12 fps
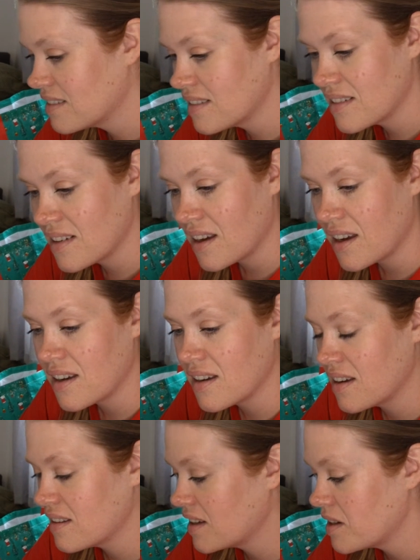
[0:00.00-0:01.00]

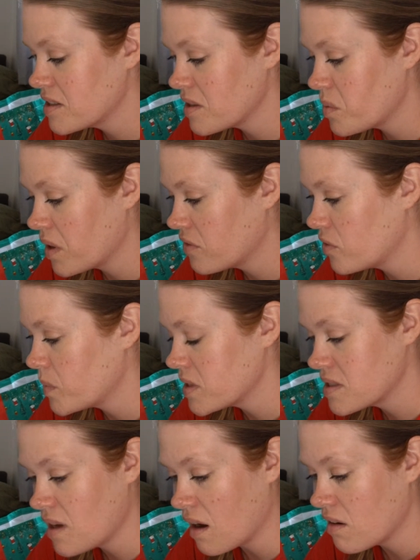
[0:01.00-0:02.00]
I think because I work for
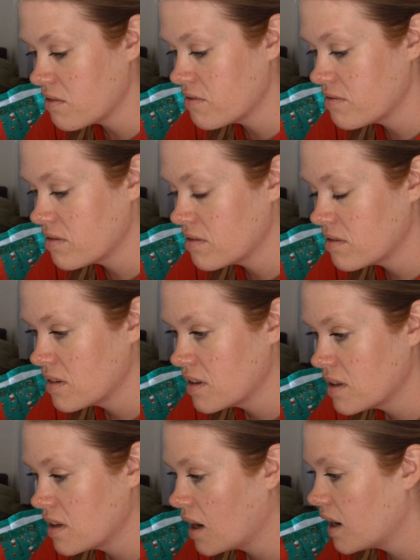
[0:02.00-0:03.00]
myself,
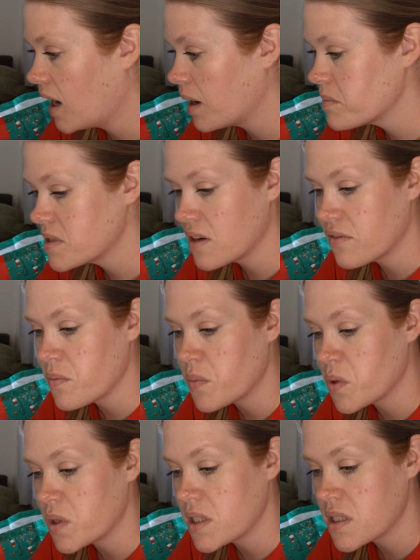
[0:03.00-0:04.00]
I am
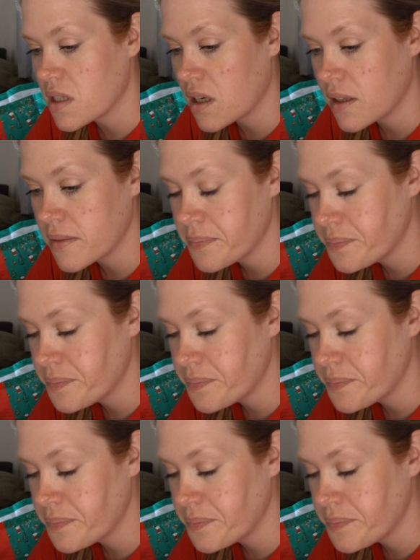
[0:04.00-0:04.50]
self-employed, so